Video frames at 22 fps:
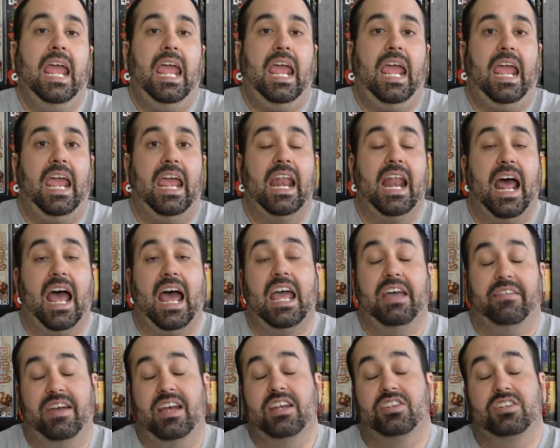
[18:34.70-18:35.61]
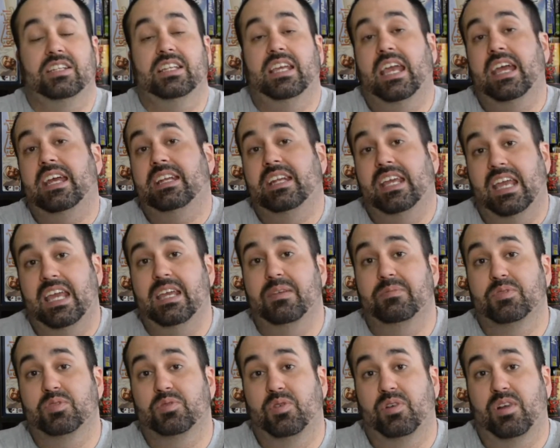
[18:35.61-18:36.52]
And I've actually had
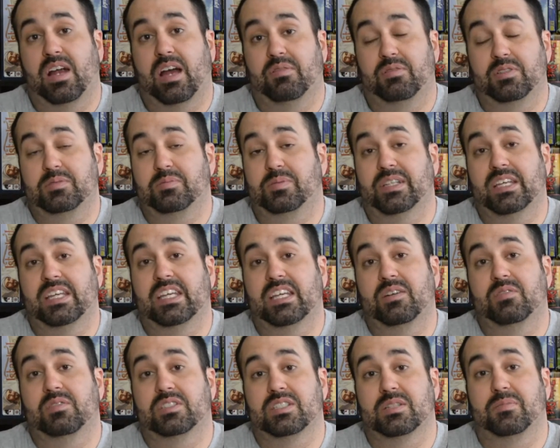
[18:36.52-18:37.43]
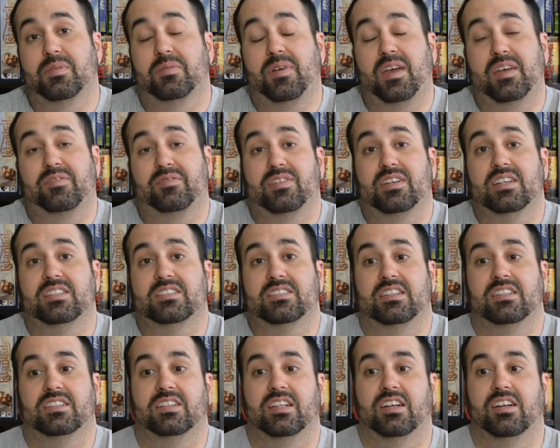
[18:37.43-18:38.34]
games where I was playing it with some of my friends,
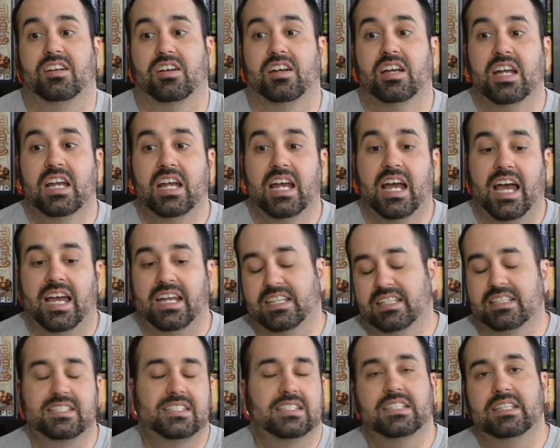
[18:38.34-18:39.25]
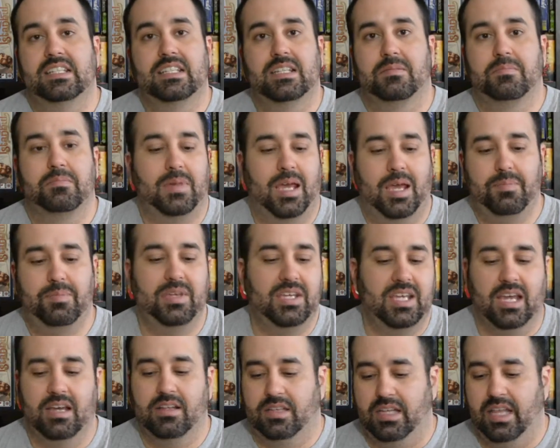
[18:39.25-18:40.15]
and there I could see them
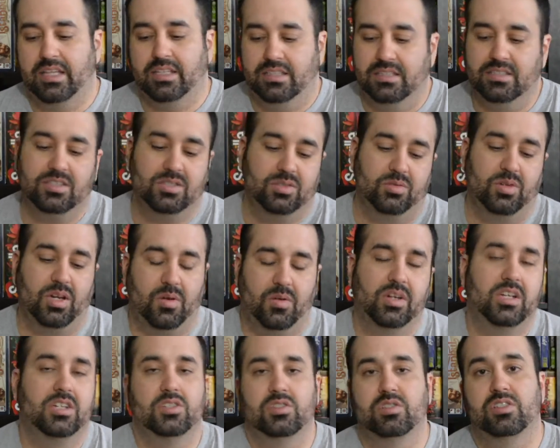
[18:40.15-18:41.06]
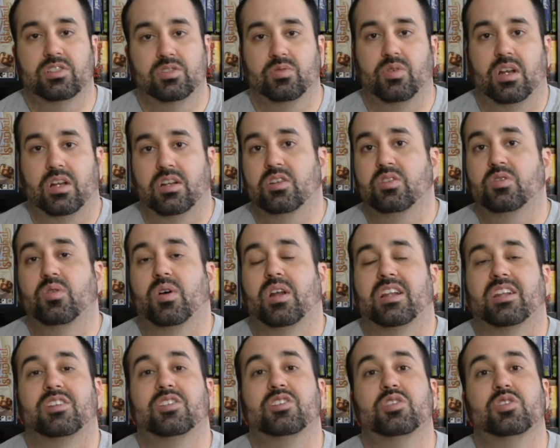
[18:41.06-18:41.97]
mapping out like this is what I want to do, this is what I
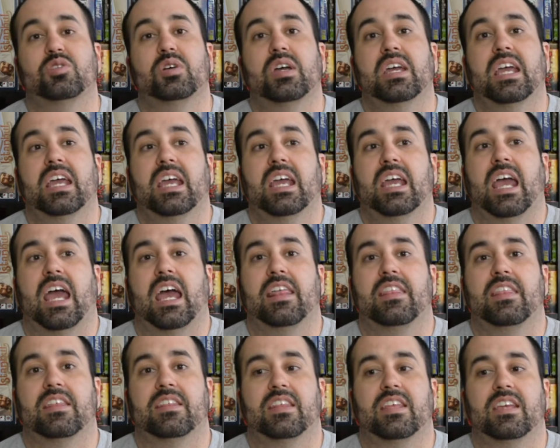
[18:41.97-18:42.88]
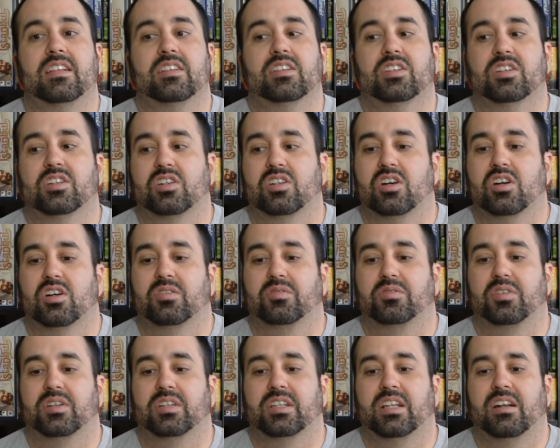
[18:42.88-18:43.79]
want to do, and then they look
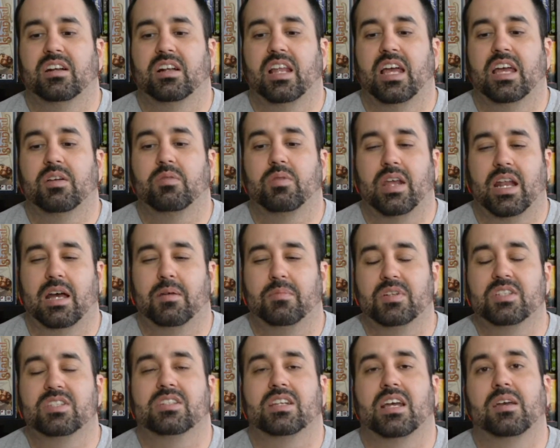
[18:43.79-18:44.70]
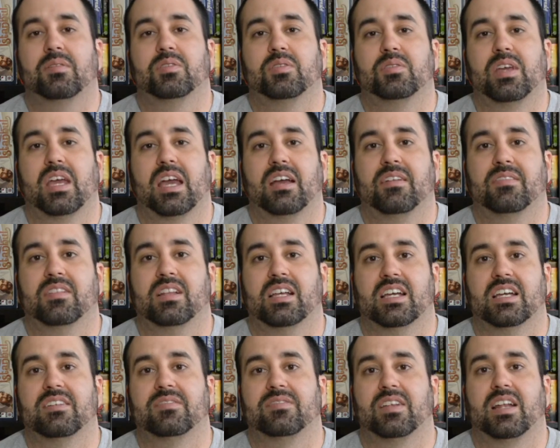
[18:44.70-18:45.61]
over and they're like, "Wait, how much time do we have
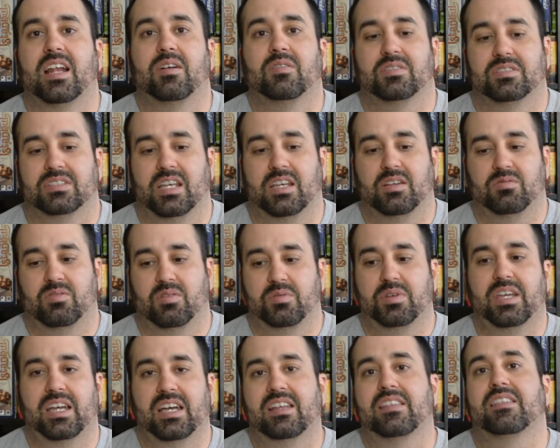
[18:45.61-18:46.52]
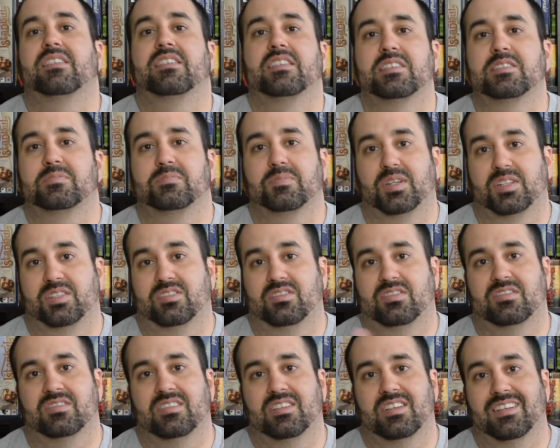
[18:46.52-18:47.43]
left?" And I was like, "Well, we got this
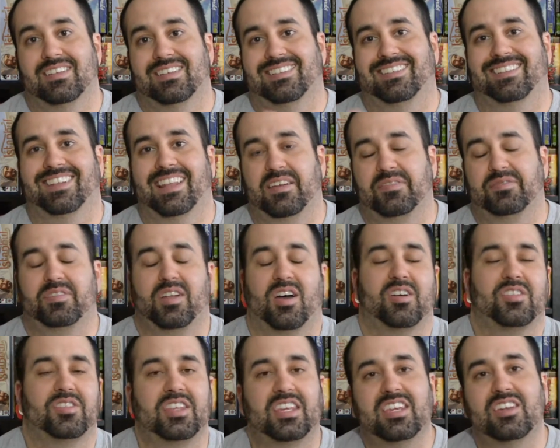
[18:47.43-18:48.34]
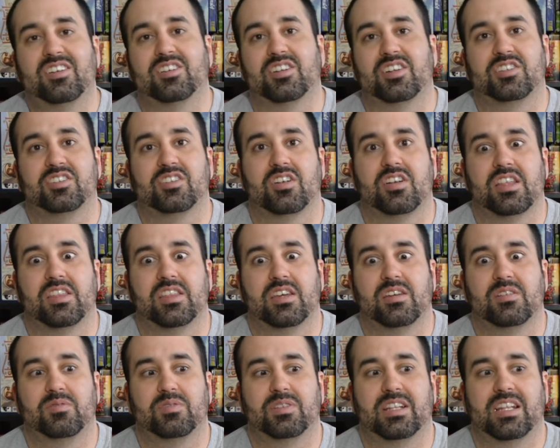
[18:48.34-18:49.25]
much left on the gear to turn," and
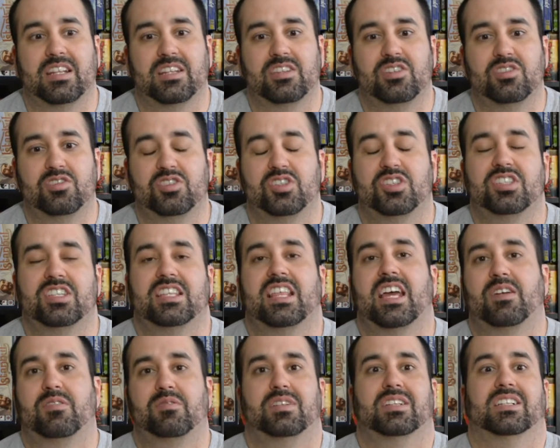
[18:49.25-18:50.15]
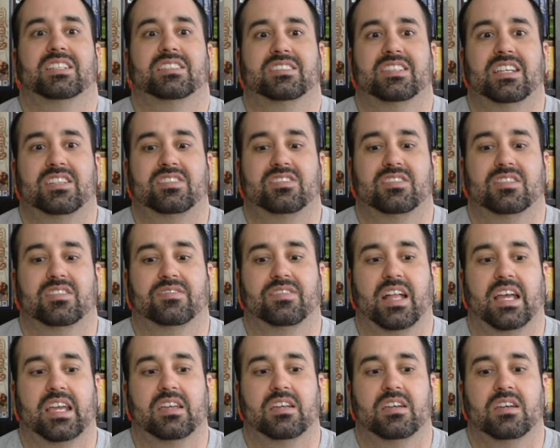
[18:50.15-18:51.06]
then you see that realization of
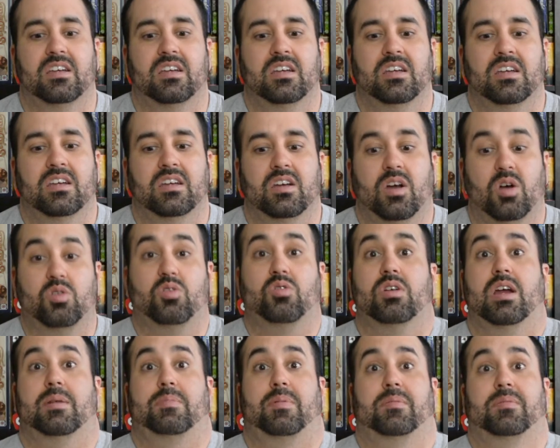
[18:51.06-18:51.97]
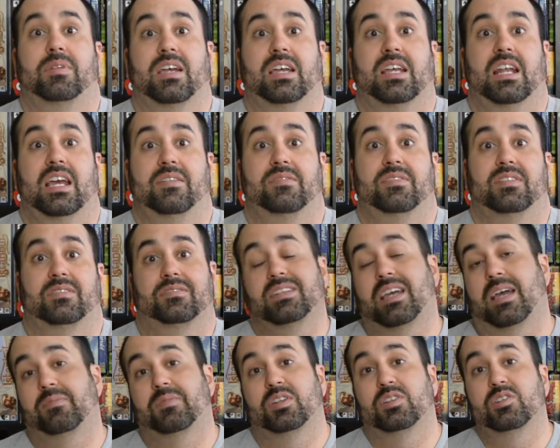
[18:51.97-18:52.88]
like, oh crap, I'm not going to have enough
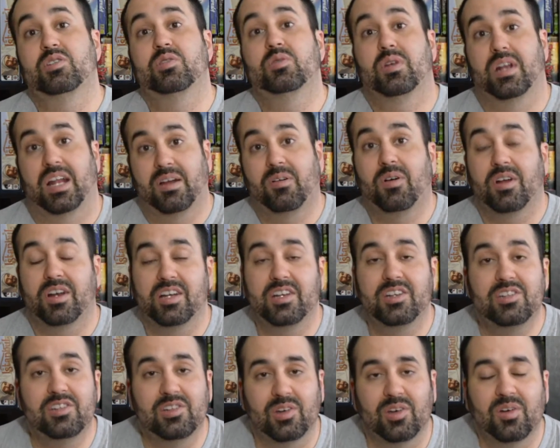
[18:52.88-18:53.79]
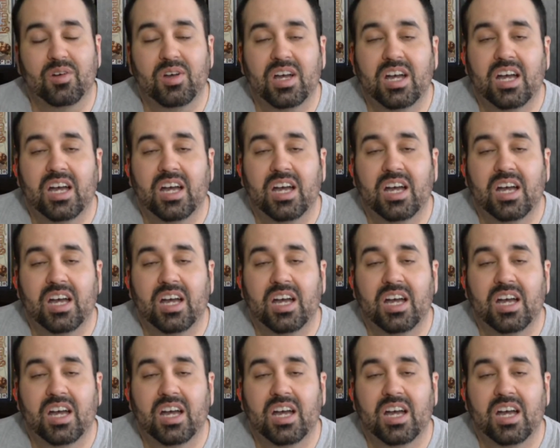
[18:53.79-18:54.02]
time to do what I want to do.